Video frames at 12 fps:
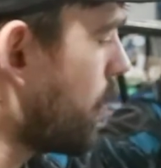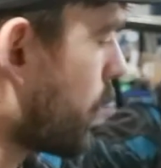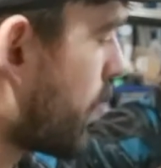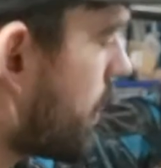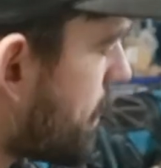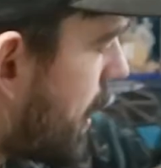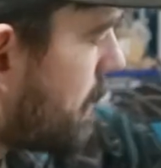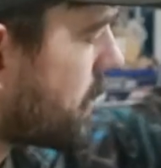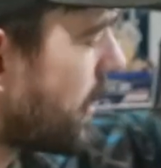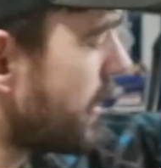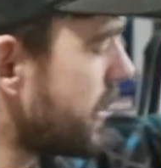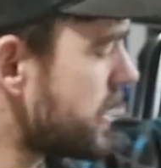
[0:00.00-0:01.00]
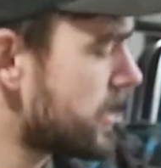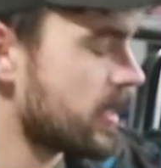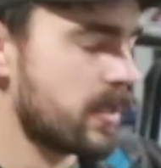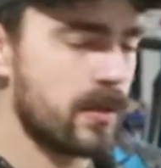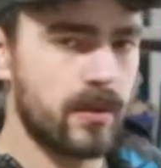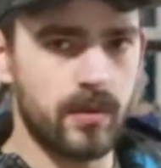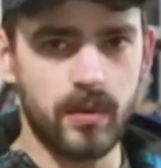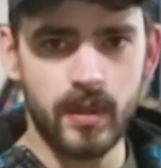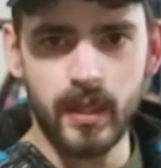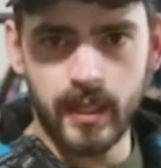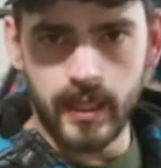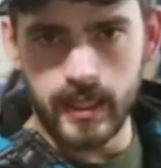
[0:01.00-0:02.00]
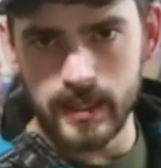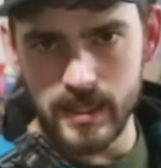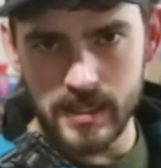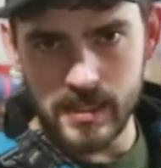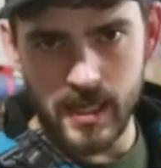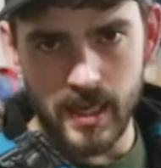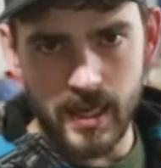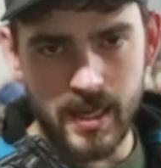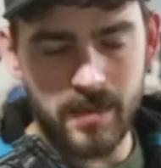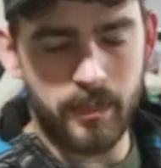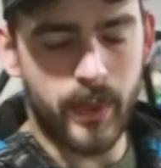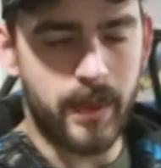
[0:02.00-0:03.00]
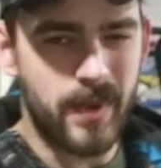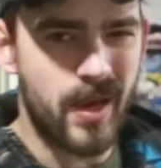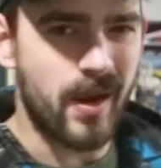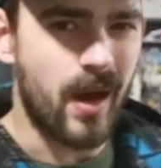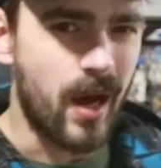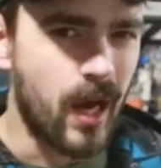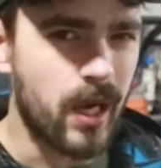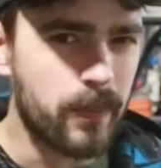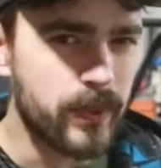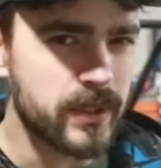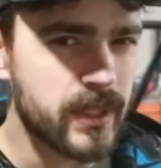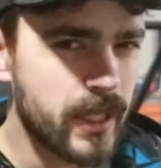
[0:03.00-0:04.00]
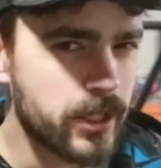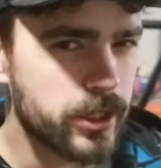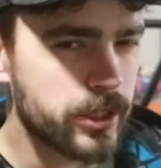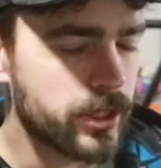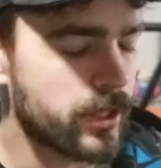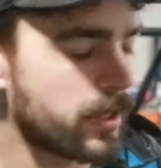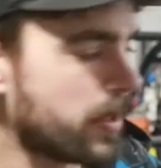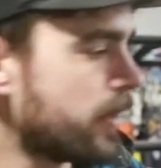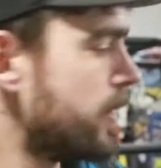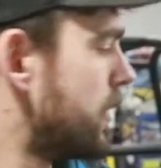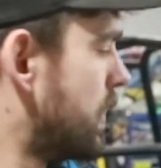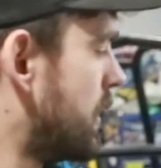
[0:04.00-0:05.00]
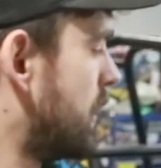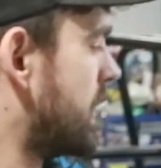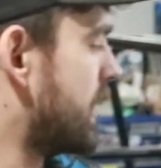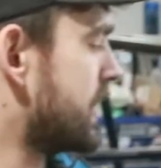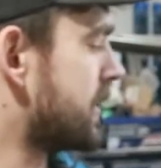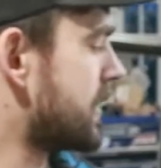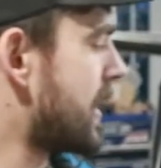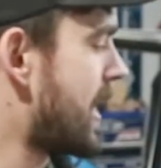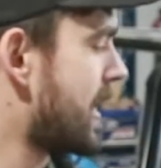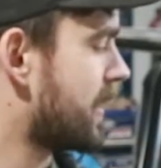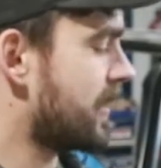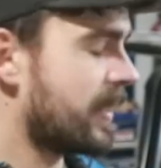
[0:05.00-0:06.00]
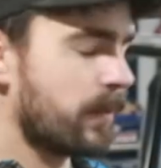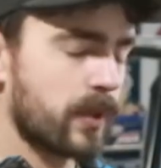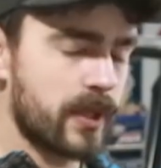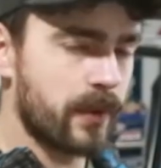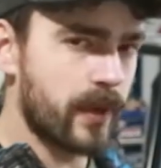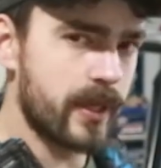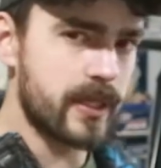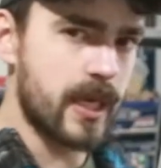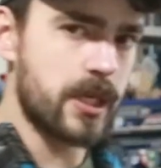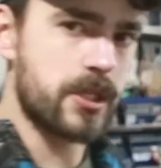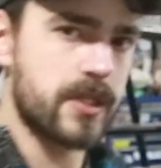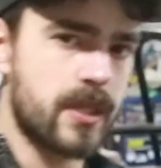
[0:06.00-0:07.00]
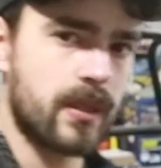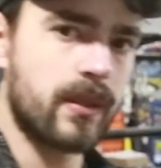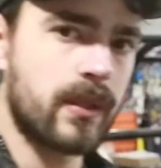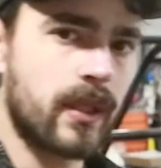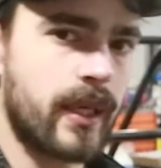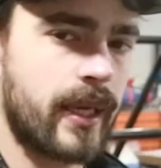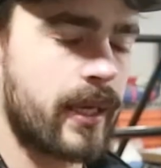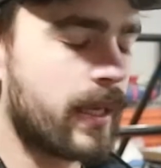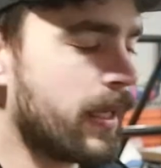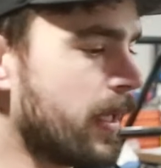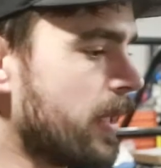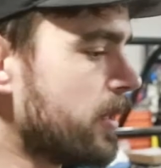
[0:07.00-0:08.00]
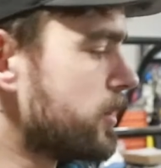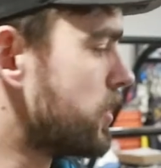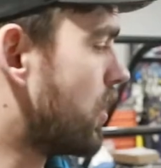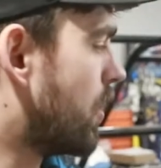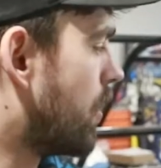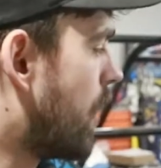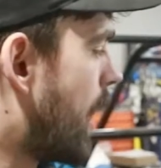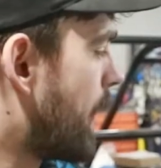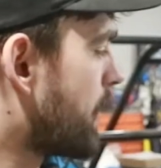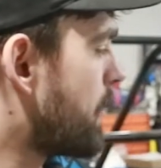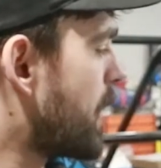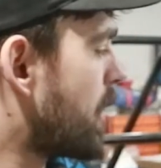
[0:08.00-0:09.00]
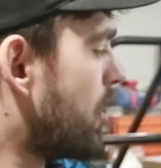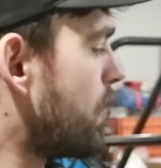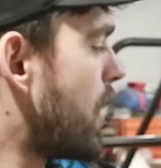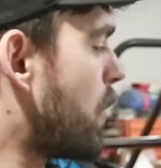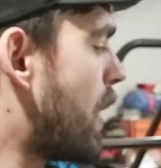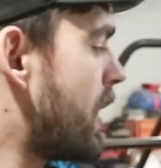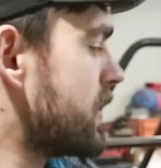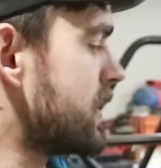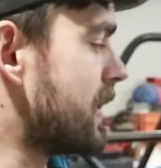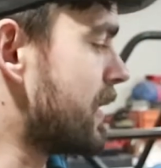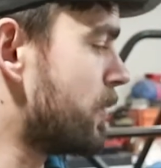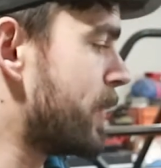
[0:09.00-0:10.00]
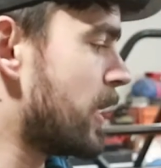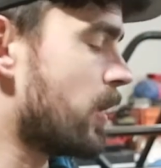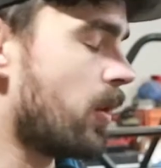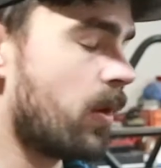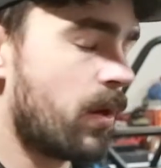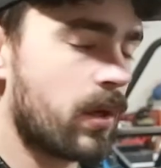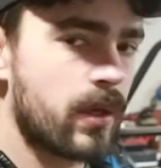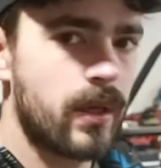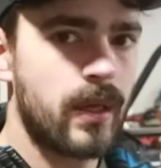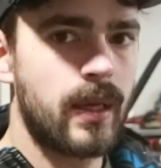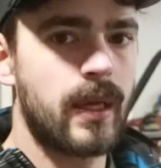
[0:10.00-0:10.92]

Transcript: We're gonna mount our ECU in this area, but I'm not 100% sure exactly what the orientation is gonna look like. So I'm gonna make all my wires a little bit long.